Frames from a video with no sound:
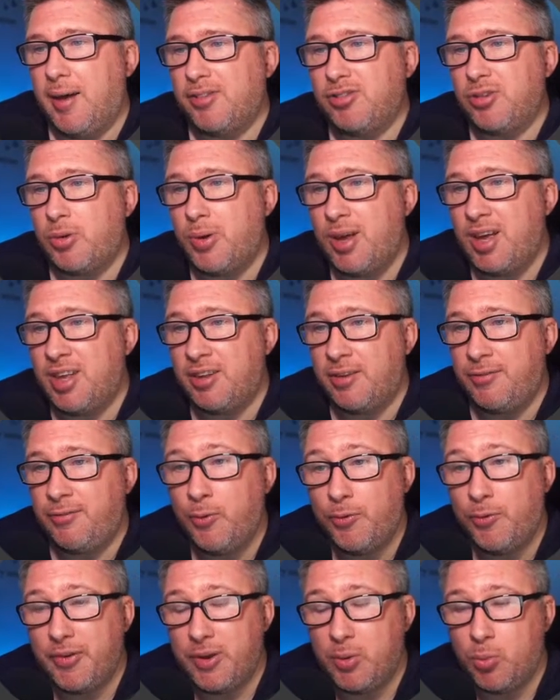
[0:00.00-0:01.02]
So the
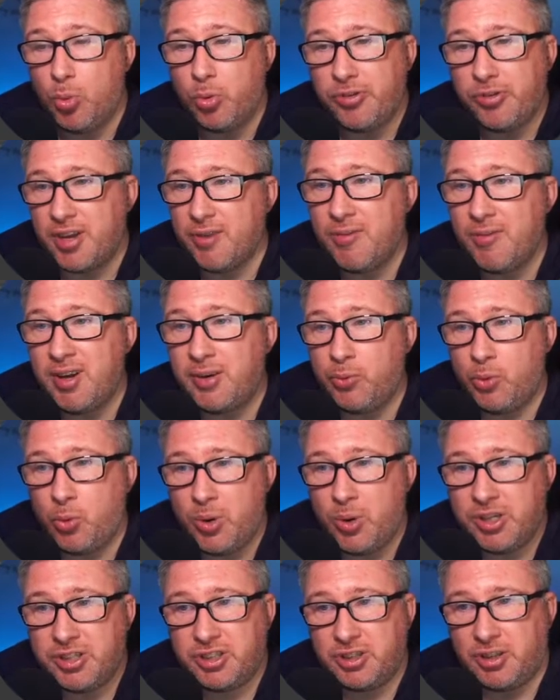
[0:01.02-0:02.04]
full thing will say random
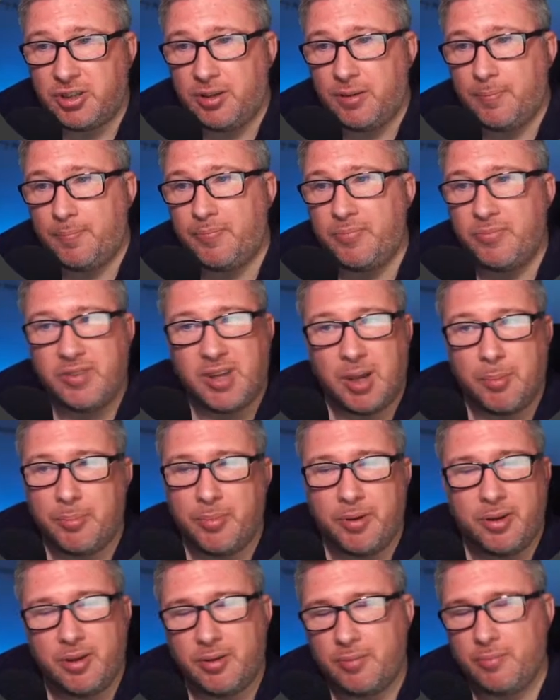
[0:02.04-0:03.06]
question
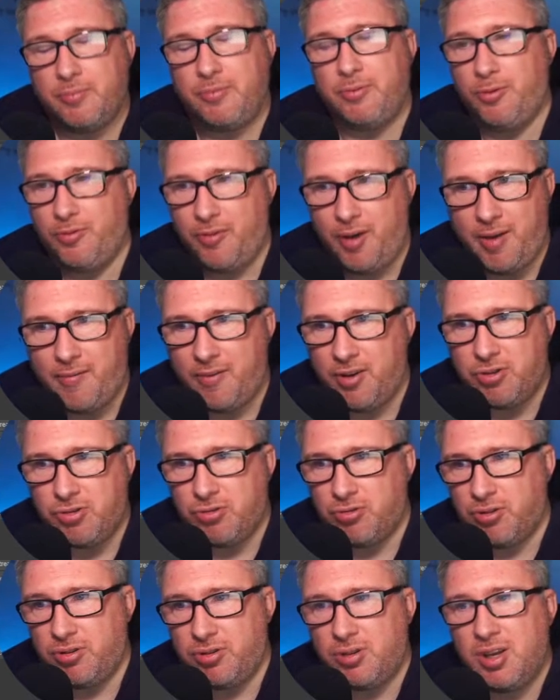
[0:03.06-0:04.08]
number for
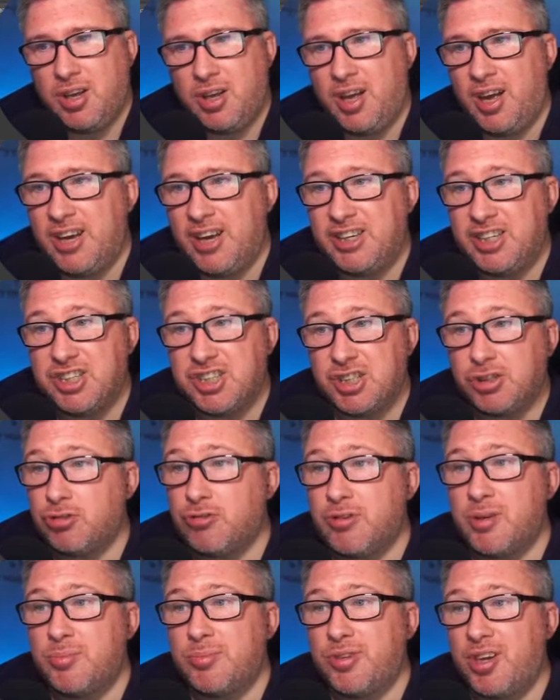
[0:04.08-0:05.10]
500.
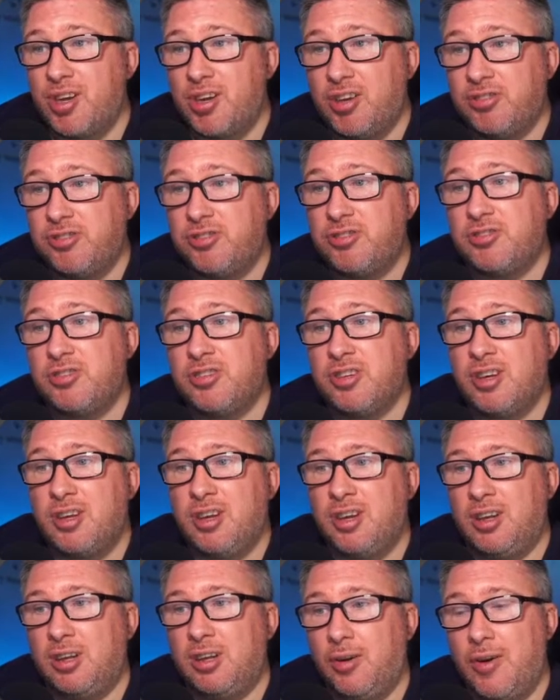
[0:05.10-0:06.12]
ADJStreams asks
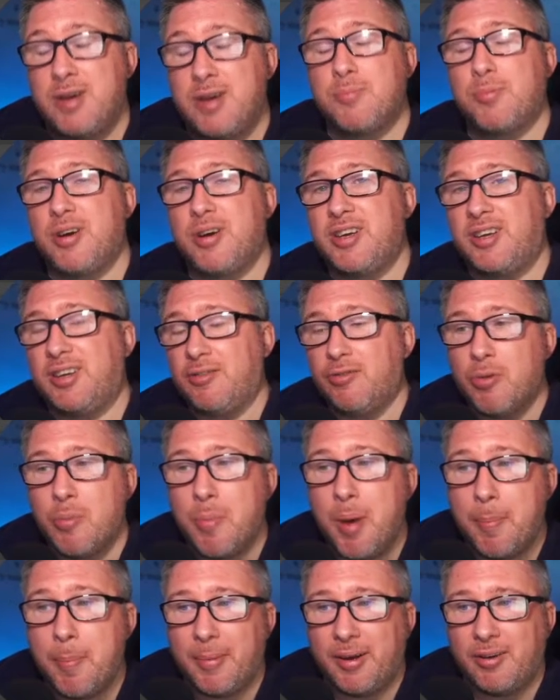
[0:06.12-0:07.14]
line break.
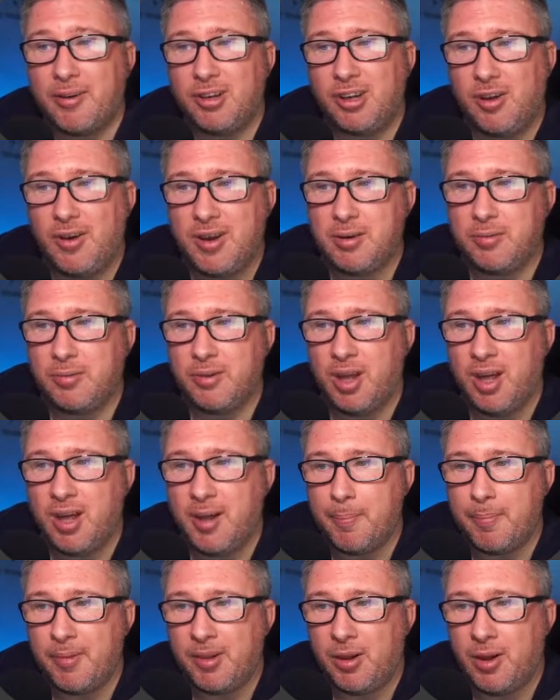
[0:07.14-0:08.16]
Remember,
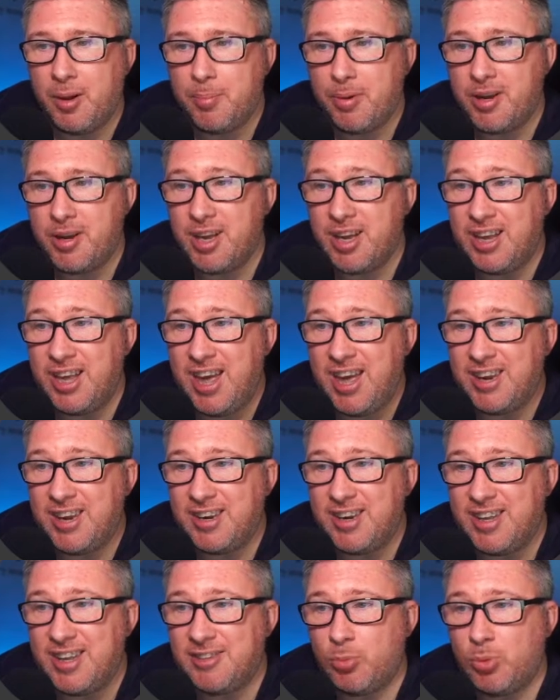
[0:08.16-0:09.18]
line break
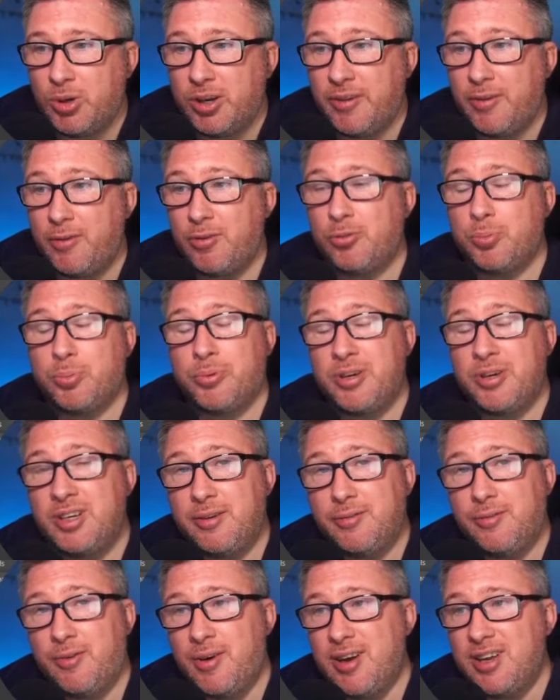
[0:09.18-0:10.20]
again is one of those
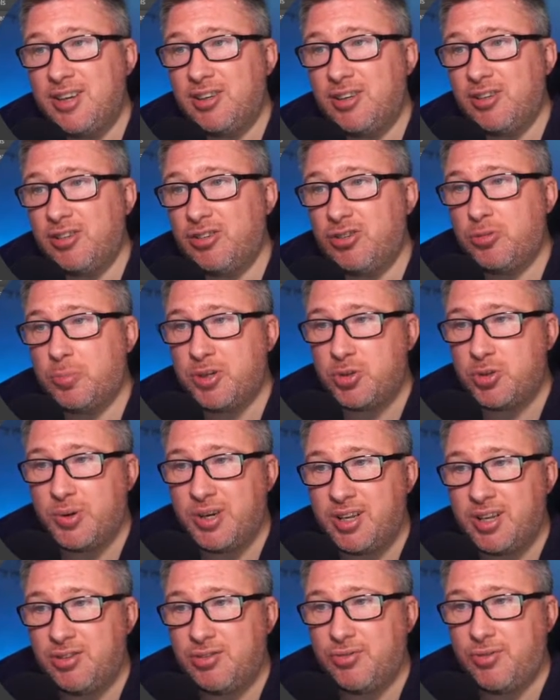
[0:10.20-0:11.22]
predefined special
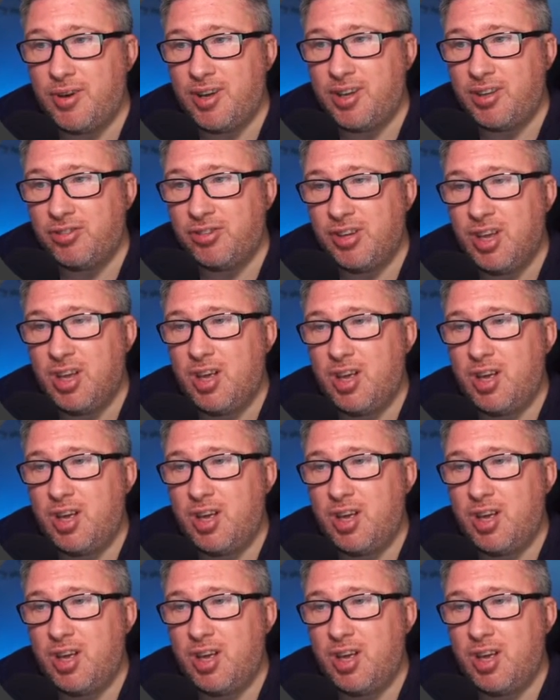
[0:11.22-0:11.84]
identifiers